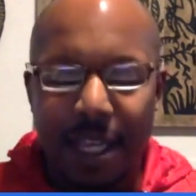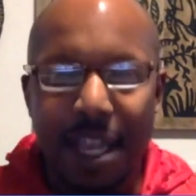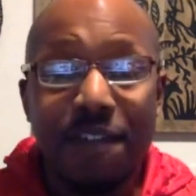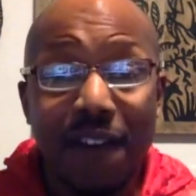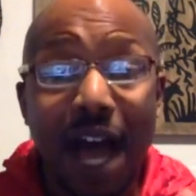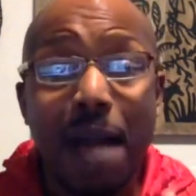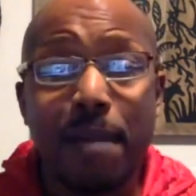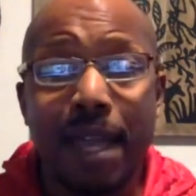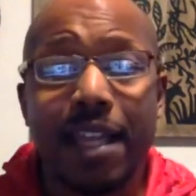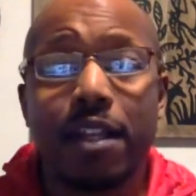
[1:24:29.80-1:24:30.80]
If I
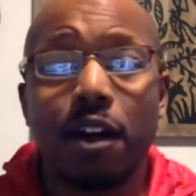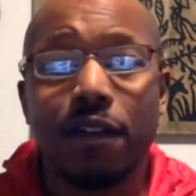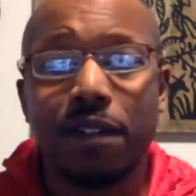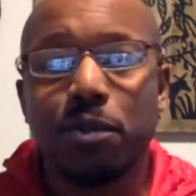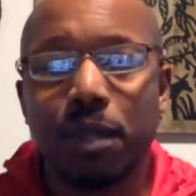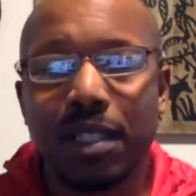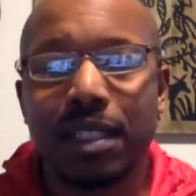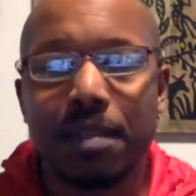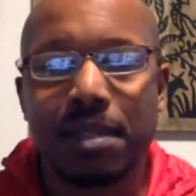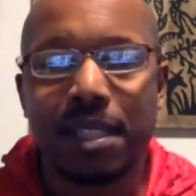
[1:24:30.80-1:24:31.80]
pay it off in one
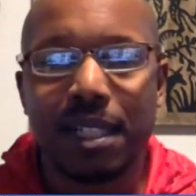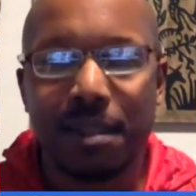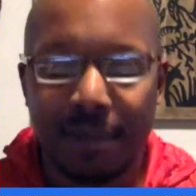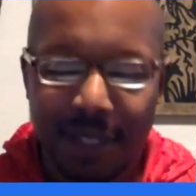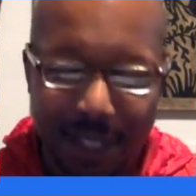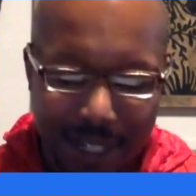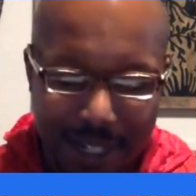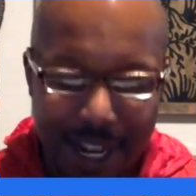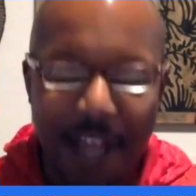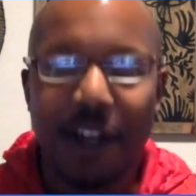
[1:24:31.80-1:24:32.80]
lump sum,
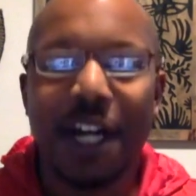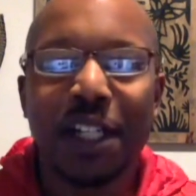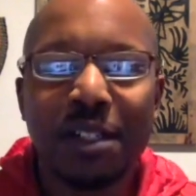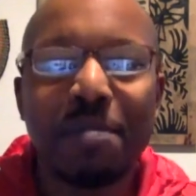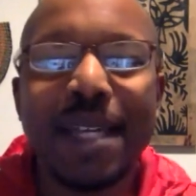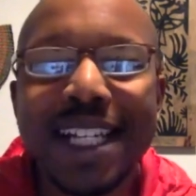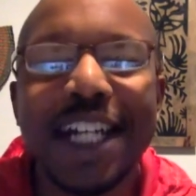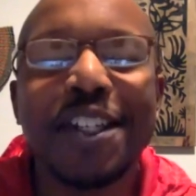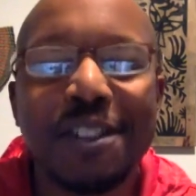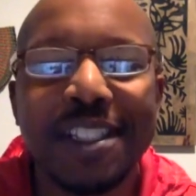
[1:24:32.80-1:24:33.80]
Now, under me
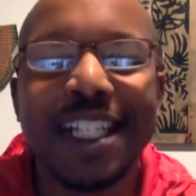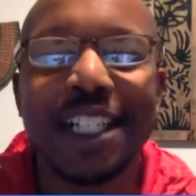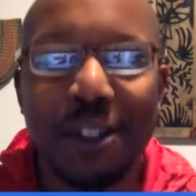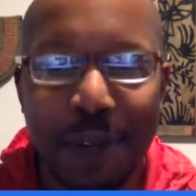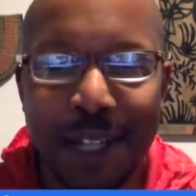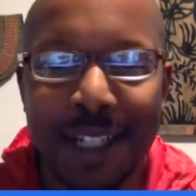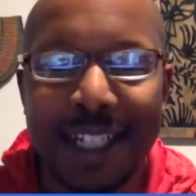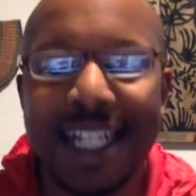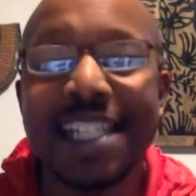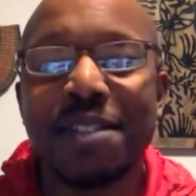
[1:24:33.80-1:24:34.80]
understanding credit,
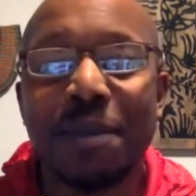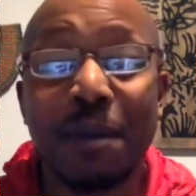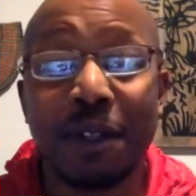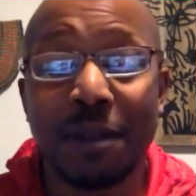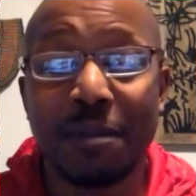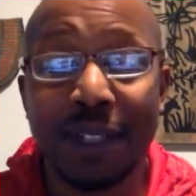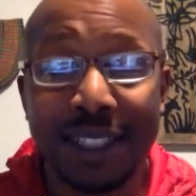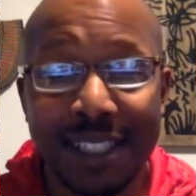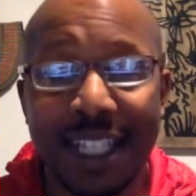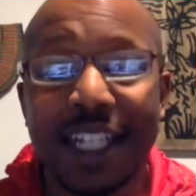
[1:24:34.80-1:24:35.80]
and this is why I'm going to bring
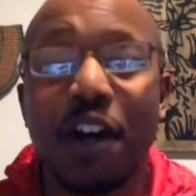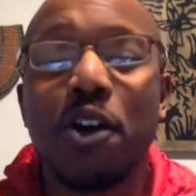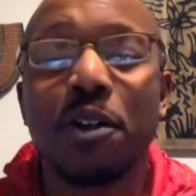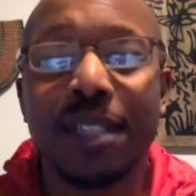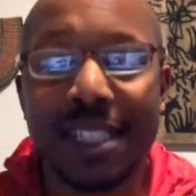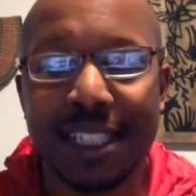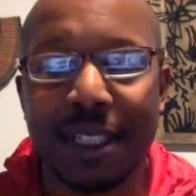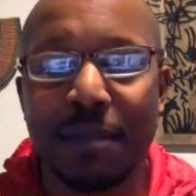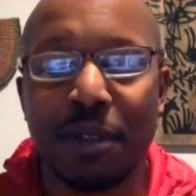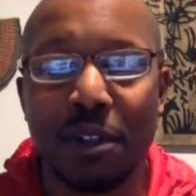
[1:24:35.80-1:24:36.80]
this like a holistic
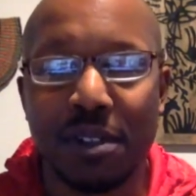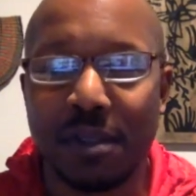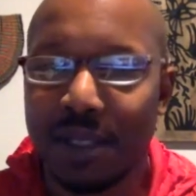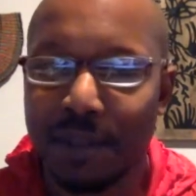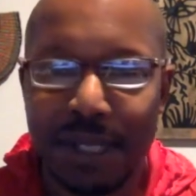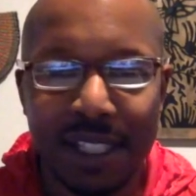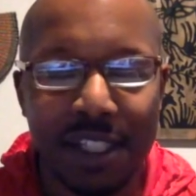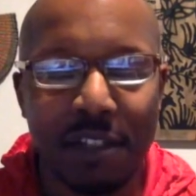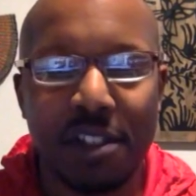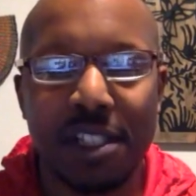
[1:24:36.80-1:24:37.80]
approach to
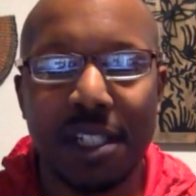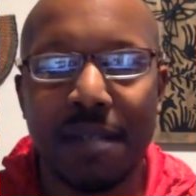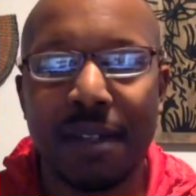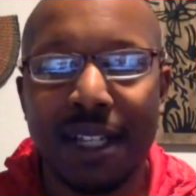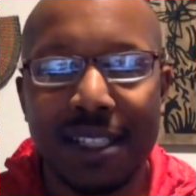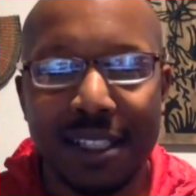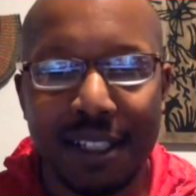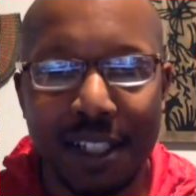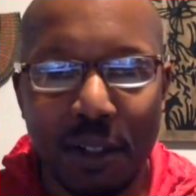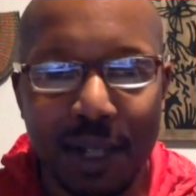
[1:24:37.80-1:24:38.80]
business ownership,
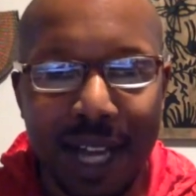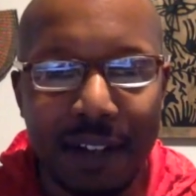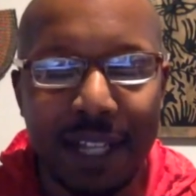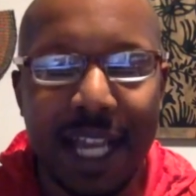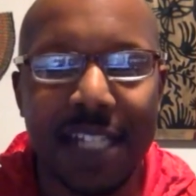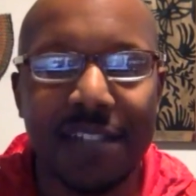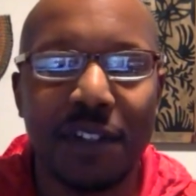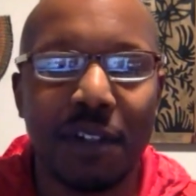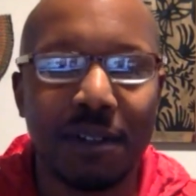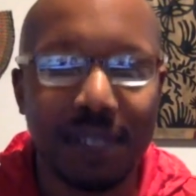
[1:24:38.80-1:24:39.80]
to knowing how cash
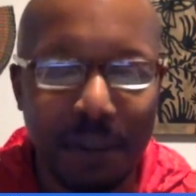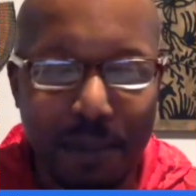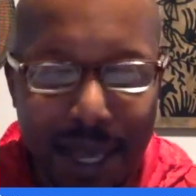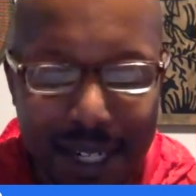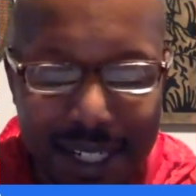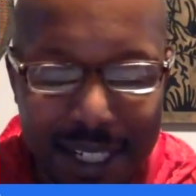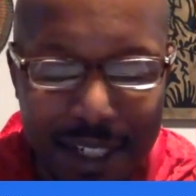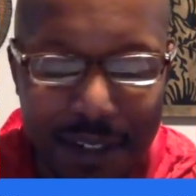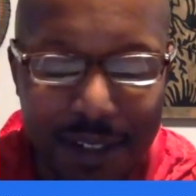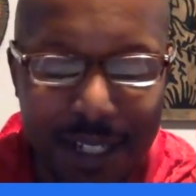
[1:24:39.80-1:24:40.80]
flow, to managing
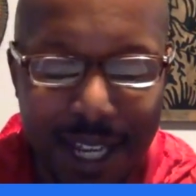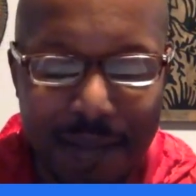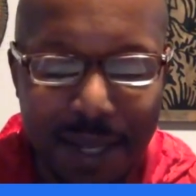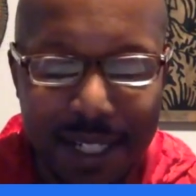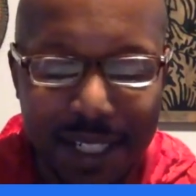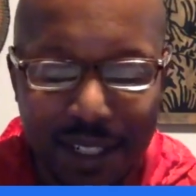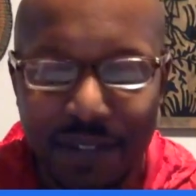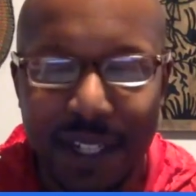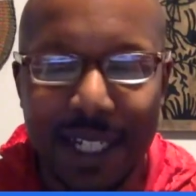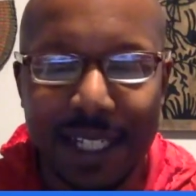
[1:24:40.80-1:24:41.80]
your debt, managing your
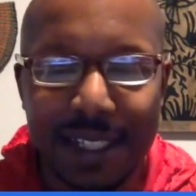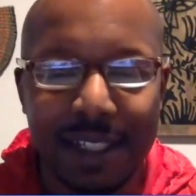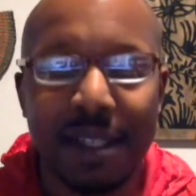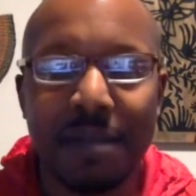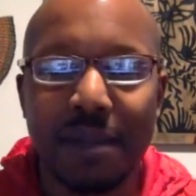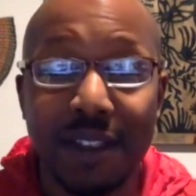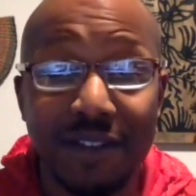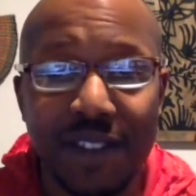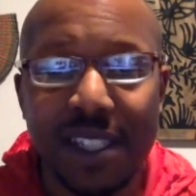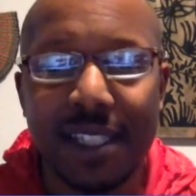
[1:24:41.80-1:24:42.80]
finances, being
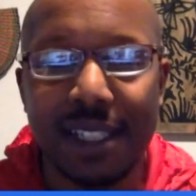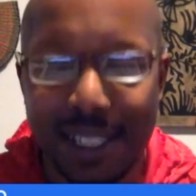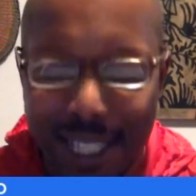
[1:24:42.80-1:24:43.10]
fiscally